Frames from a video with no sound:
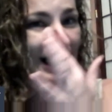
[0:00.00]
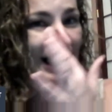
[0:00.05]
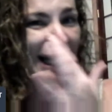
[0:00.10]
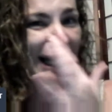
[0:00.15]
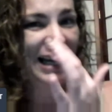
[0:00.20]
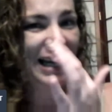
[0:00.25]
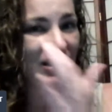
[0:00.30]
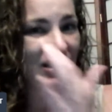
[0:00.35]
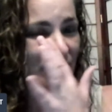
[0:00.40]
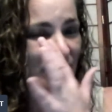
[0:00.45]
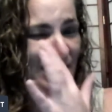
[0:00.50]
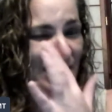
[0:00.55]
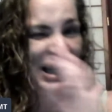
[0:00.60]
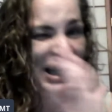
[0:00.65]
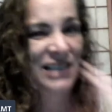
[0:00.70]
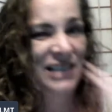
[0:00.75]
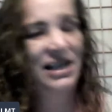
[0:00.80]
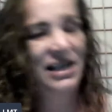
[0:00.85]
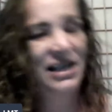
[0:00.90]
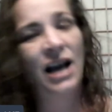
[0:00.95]
heat
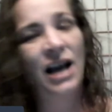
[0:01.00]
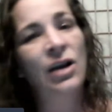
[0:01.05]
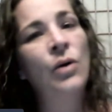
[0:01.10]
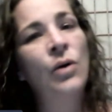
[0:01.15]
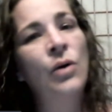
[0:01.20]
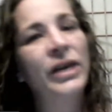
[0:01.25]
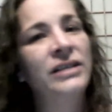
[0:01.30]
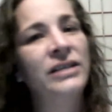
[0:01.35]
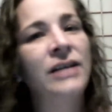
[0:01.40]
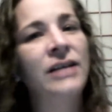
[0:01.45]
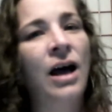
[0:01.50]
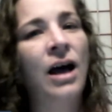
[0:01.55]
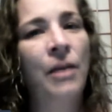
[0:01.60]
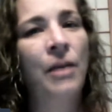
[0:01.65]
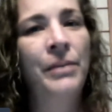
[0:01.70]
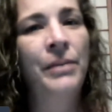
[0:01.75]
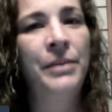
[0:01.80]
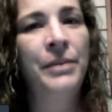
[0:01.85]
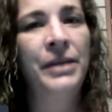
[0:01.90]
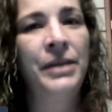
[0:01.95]
actually is not going to
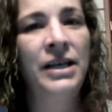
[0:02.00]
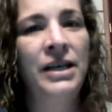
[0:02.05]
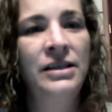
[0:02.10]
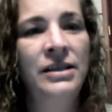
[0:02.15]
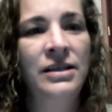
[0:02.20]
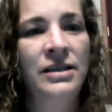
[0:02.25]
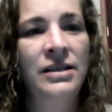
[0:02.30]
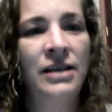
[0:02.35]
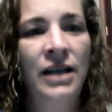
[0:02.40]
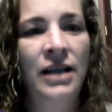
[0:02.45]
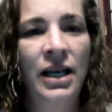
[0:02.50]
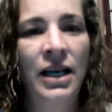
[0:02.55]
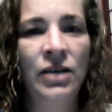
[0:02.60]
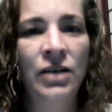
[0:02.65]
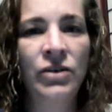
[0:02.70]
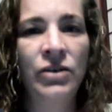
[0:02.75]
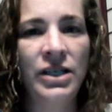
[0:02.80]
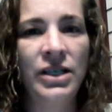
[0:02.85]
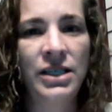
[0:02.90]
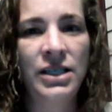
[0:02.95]
help it because it's going to
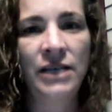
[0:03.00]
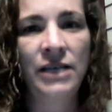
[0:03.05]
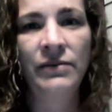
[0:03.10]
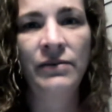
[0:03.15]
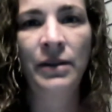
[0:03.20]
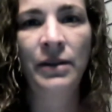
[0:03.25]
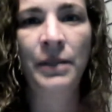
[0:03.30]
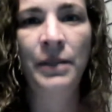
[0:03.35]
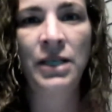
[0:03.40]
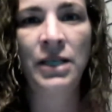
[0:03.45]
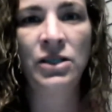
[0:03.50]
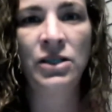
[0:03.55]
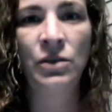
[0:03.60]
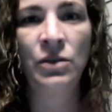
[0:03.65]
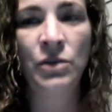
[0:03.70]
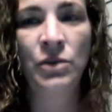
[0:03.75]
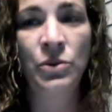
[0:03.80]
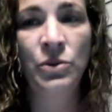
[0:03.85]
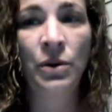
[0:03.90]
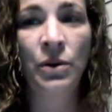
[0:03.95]
increase the
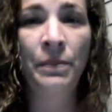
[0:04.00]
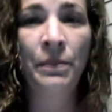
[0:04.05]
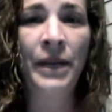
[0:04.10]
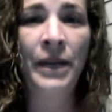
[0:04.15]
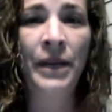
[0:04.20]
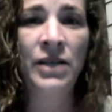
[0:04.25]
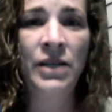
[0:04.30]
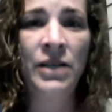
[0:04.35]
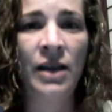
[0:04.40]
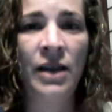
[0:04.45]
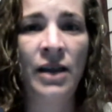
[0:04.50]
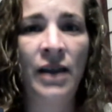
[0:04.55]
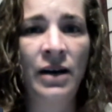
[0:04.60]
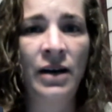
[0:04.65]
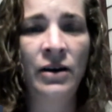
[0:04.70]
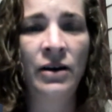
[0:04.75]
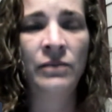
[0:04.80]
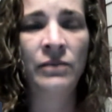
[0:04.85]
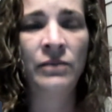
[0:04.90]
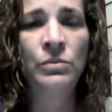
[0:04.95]
inflammation, which will impinge on
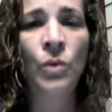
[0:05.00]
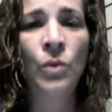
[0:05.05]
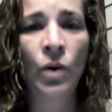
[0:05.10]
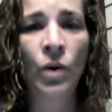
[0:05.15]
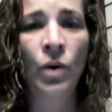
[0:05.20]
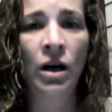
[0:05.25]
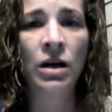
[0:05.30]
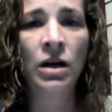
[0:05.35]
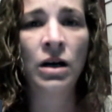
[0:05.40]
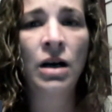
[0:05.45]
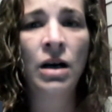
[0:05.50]
that nerve more.